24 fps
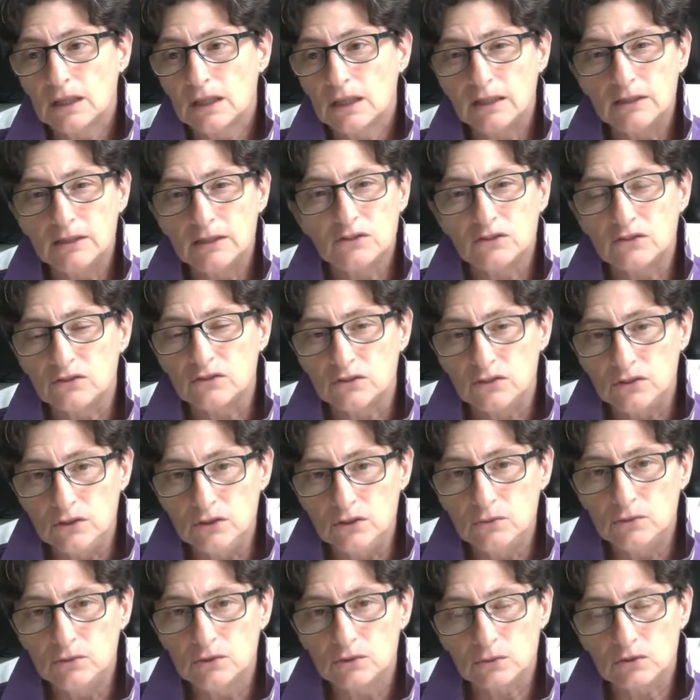I just
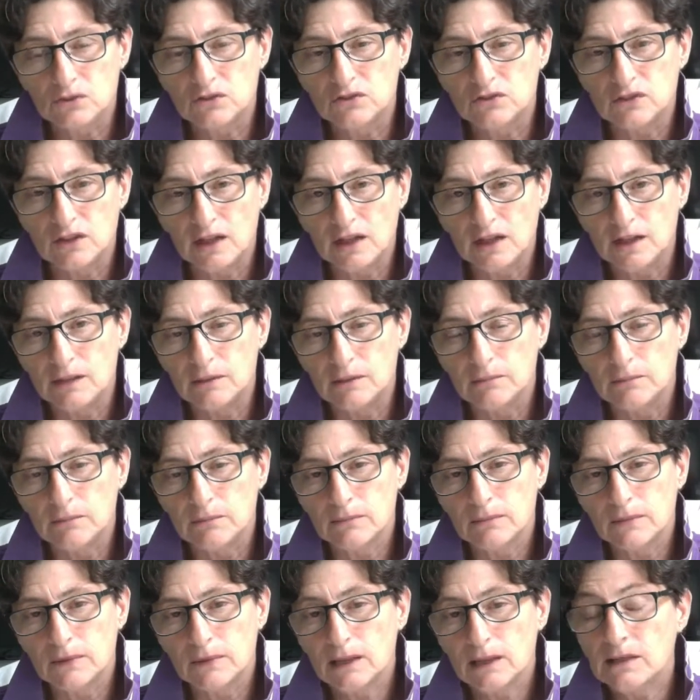knew it was time.
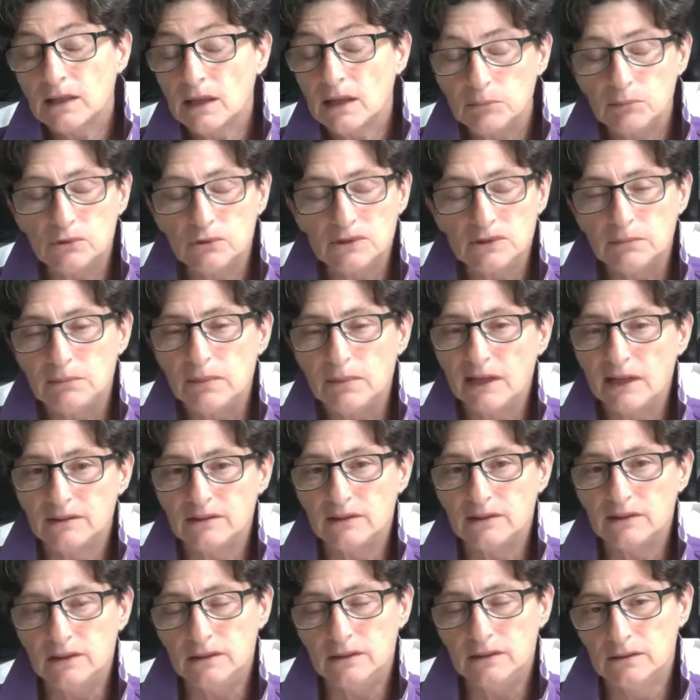And I pulled a
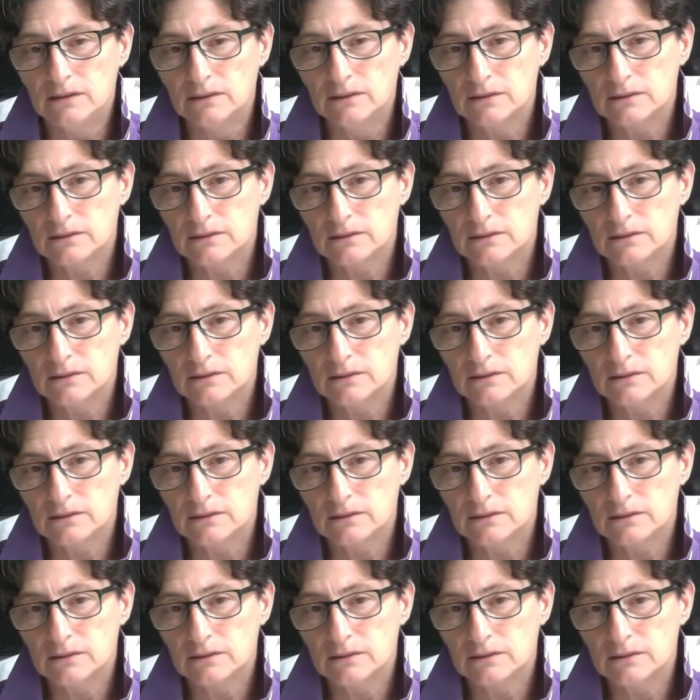Bandaid.